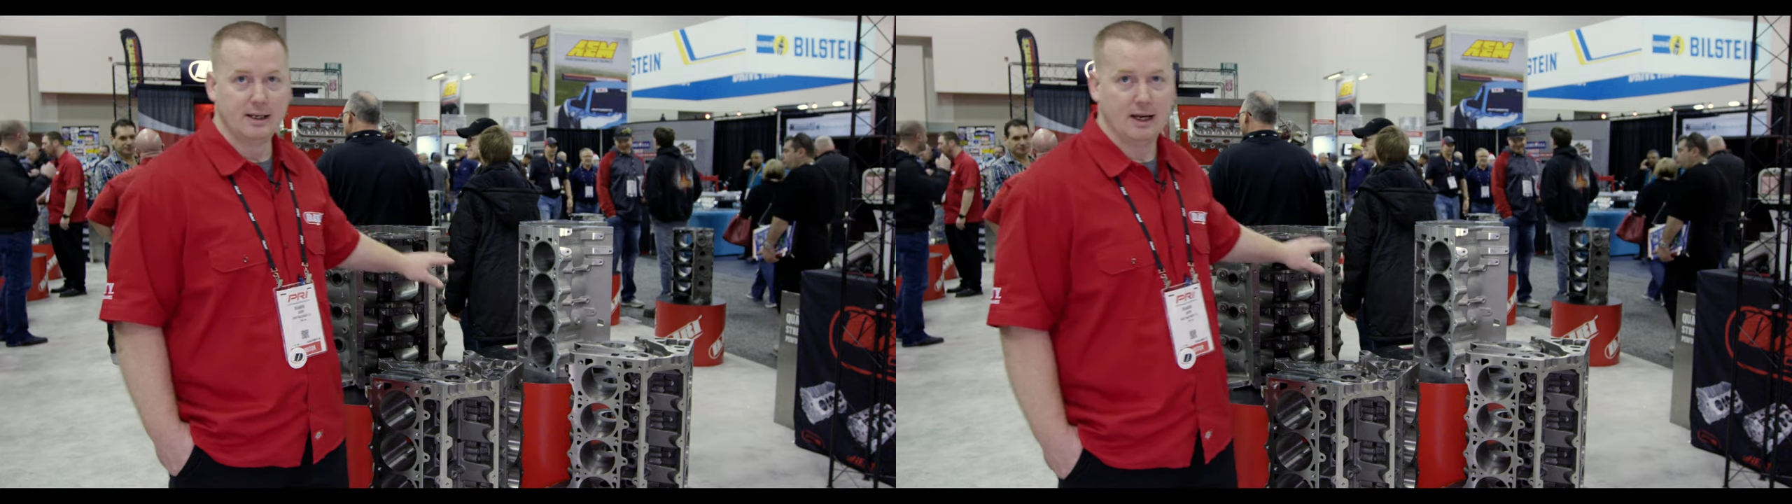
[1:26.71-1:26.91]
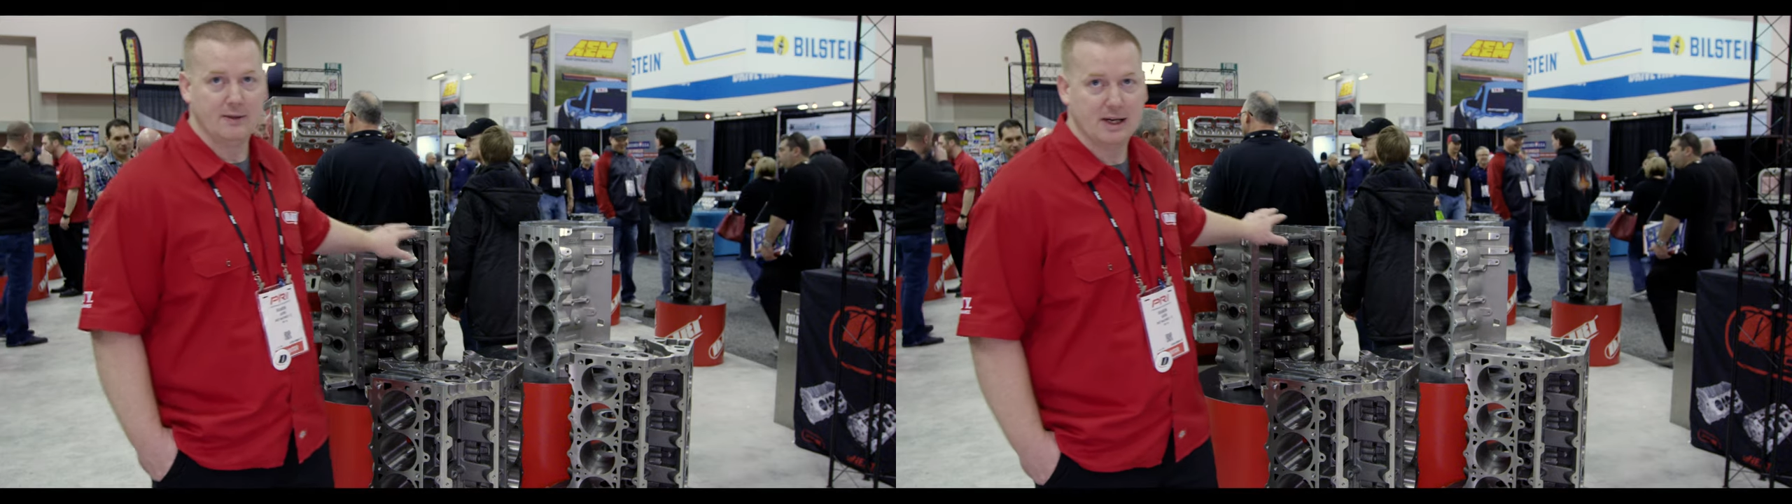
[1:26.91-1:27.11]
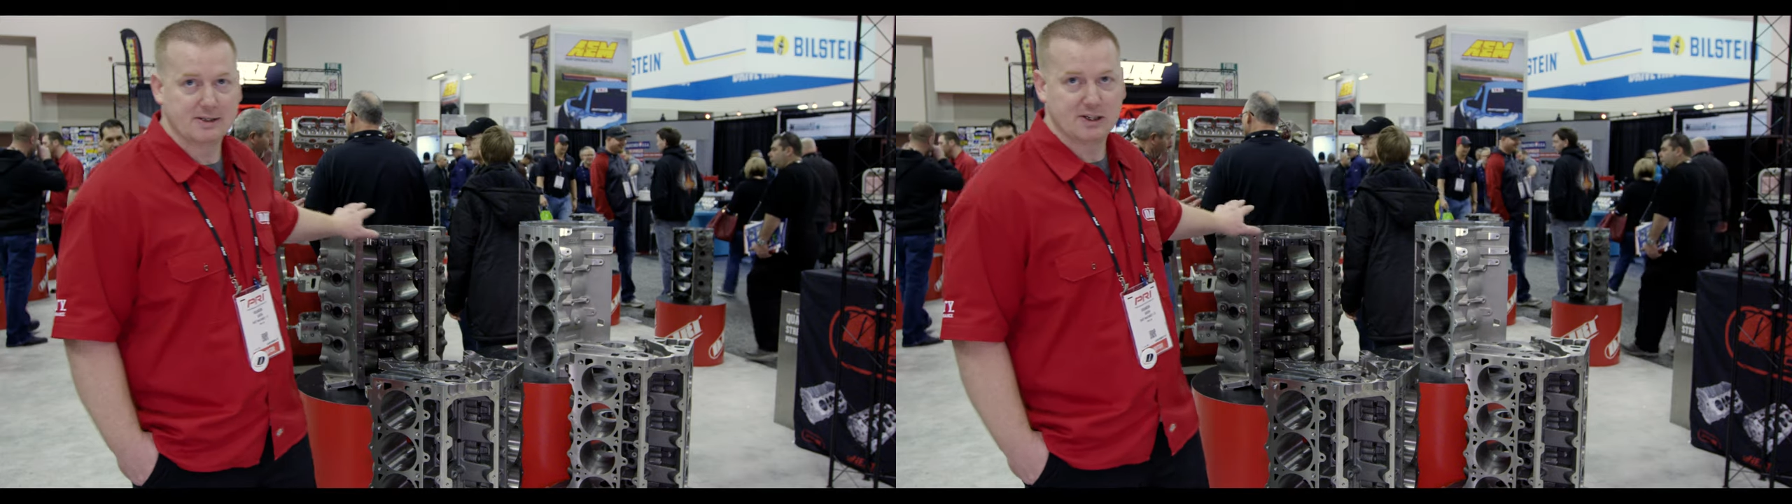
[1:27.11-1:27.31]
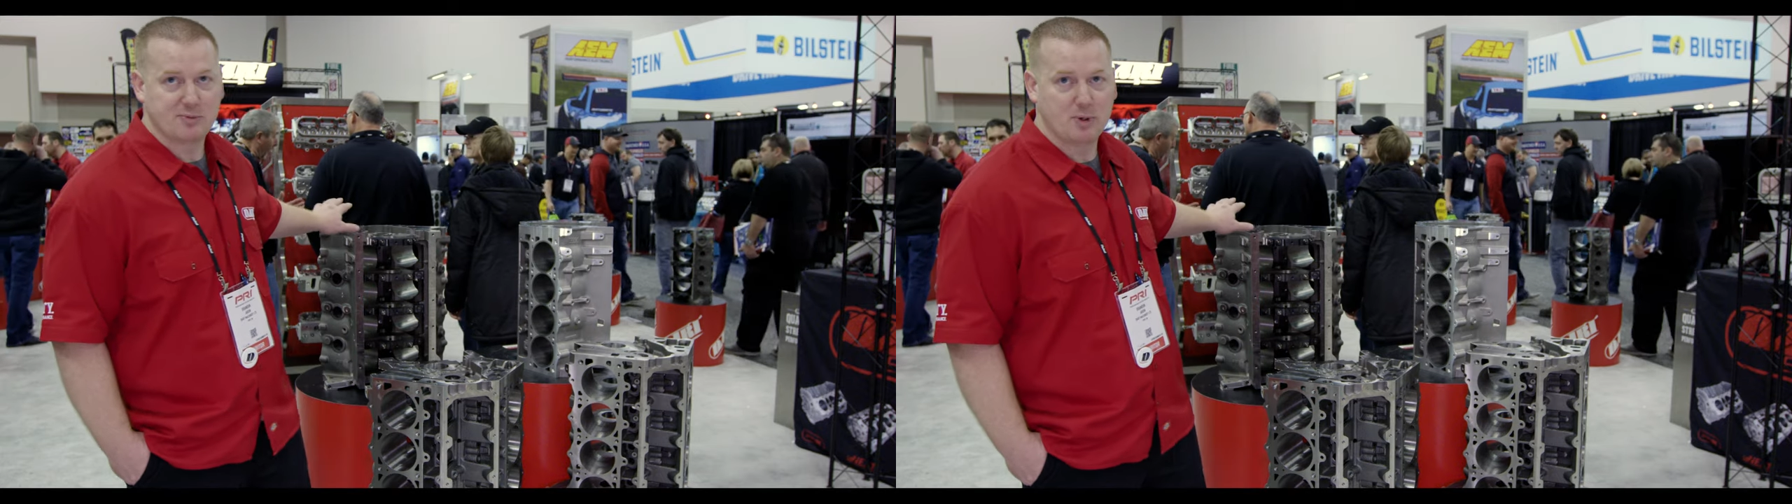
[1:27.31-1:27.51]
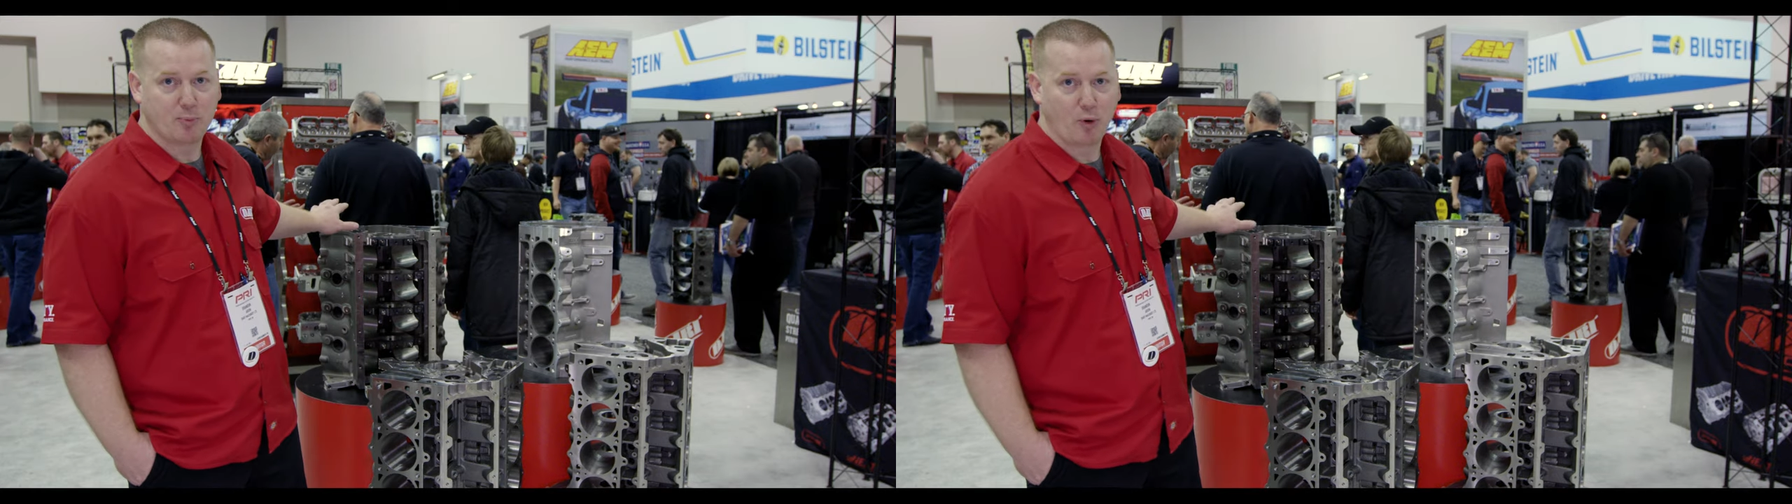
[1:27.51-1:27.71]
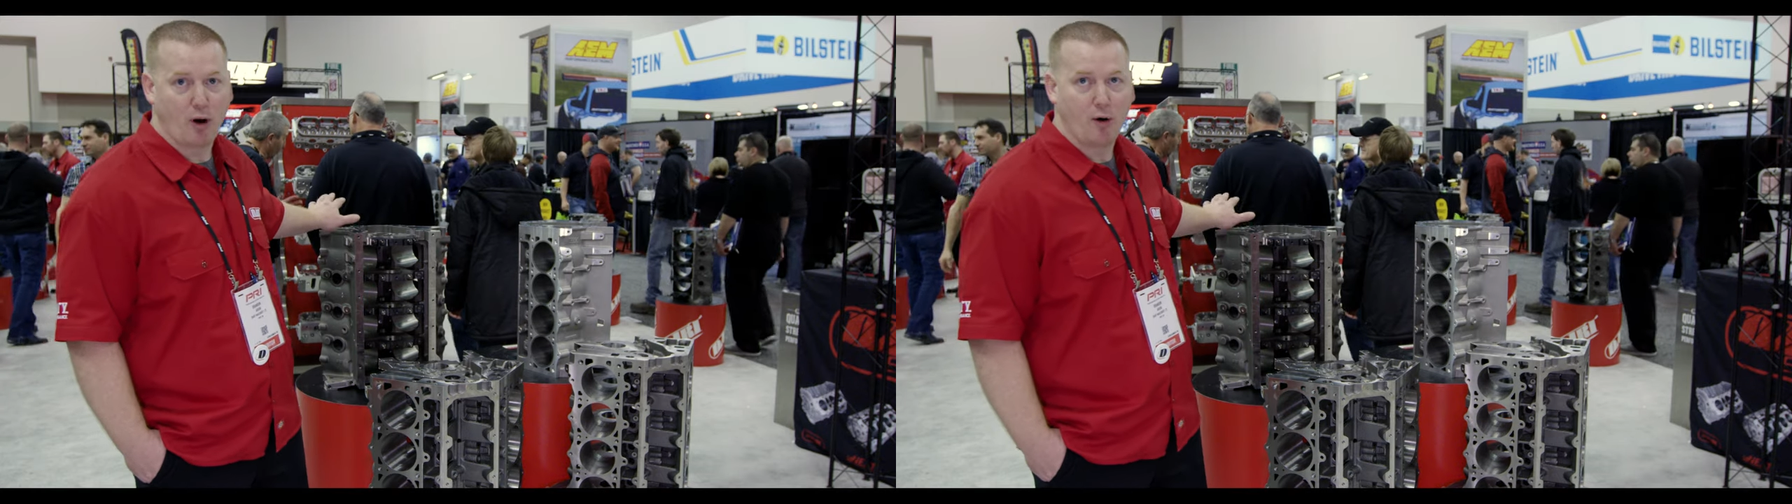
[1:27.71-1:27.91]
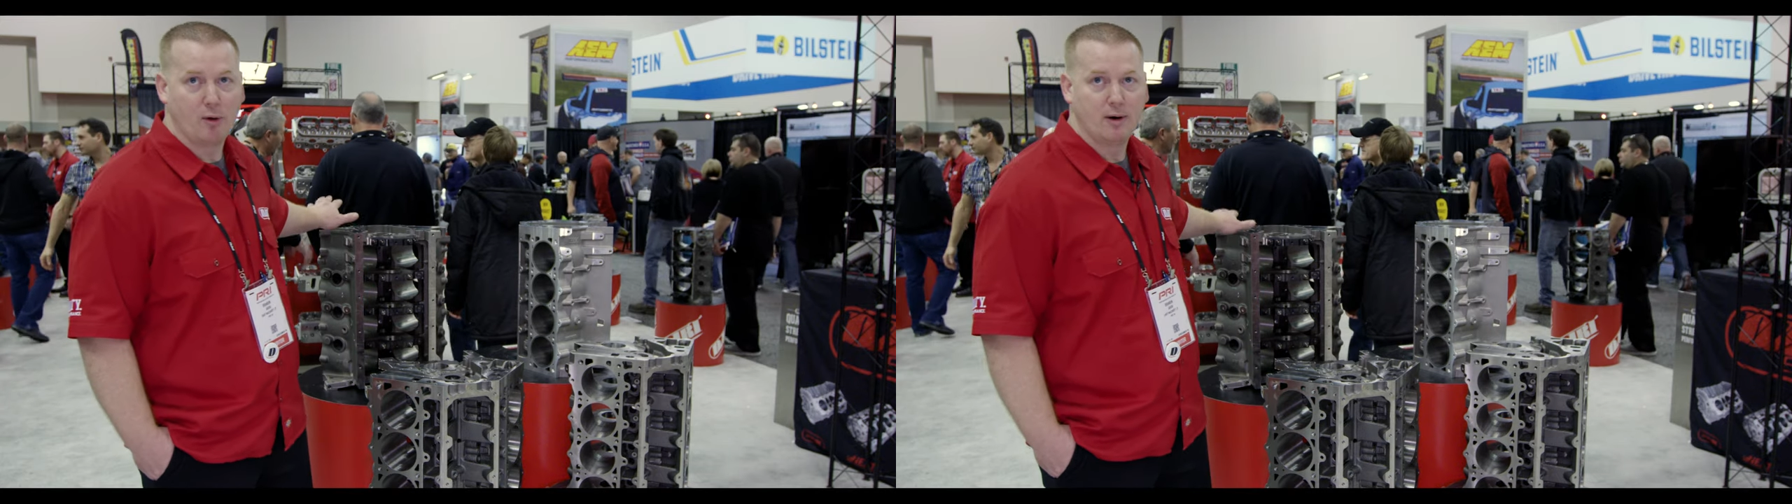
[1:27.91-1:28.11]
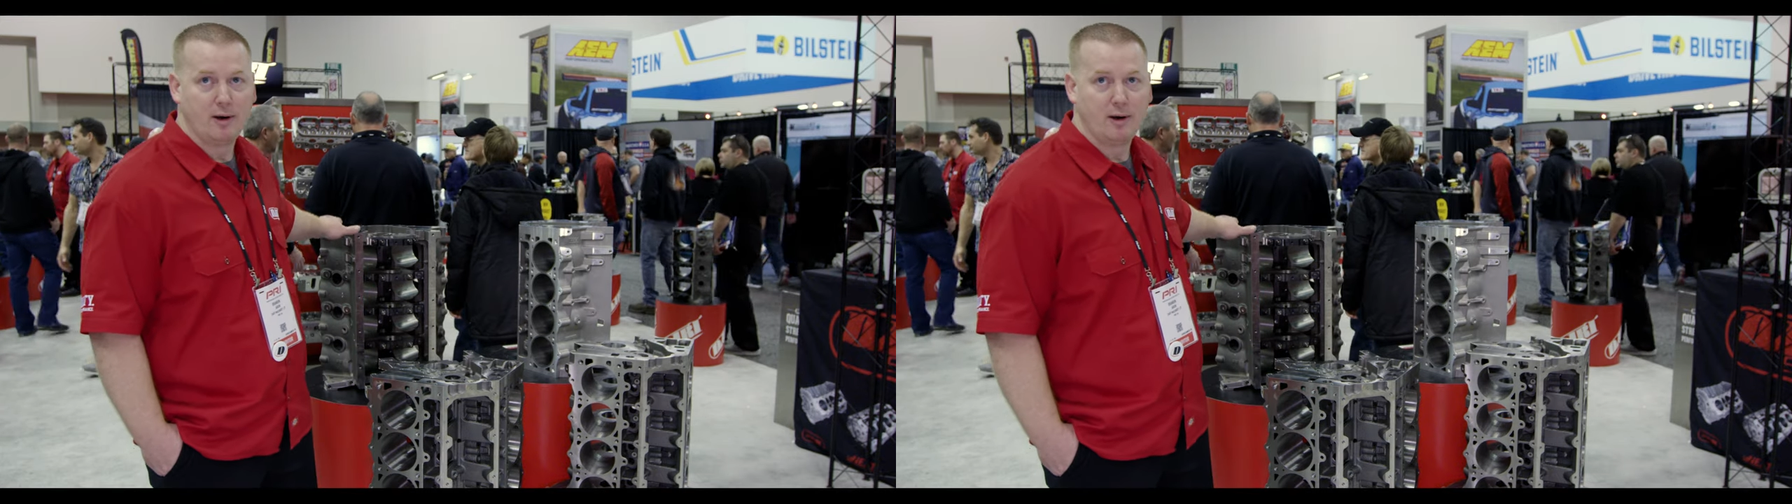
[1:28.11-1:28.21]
and the SHP Pro